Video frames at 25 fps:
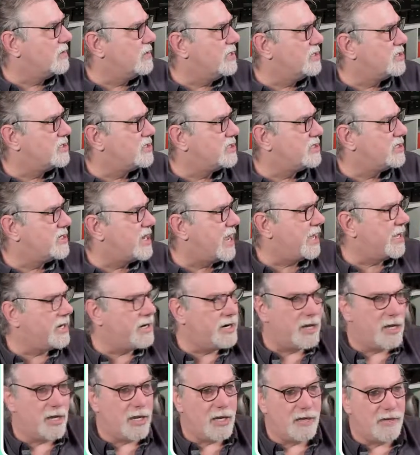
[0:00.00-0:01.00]

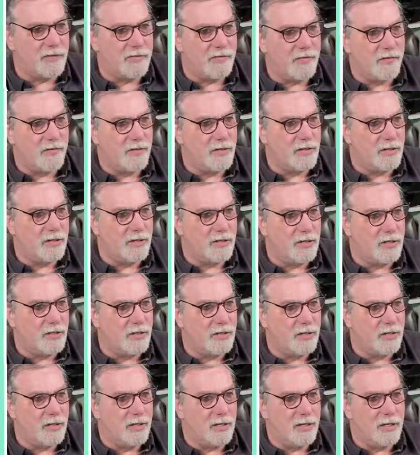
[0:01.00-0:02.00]
instead of
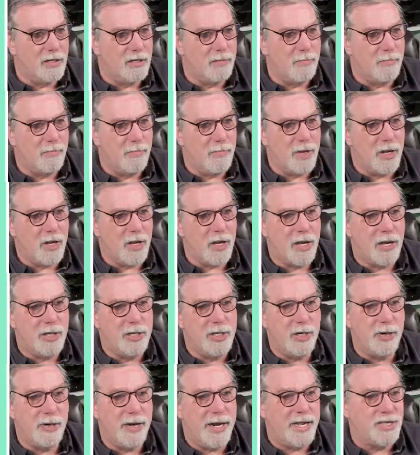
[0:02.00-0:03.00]

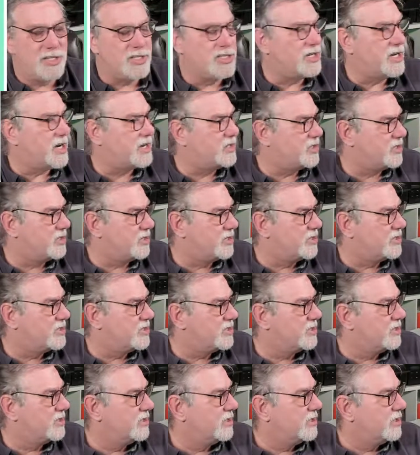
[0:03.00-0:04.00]
your
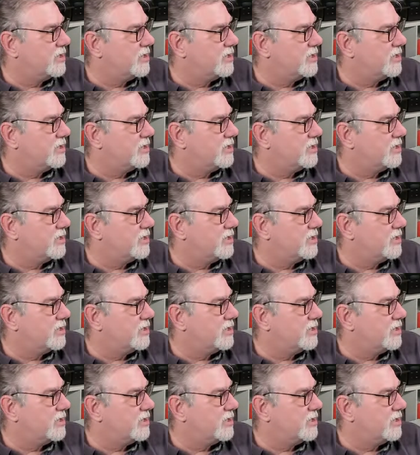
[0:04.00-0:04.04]
ancestors,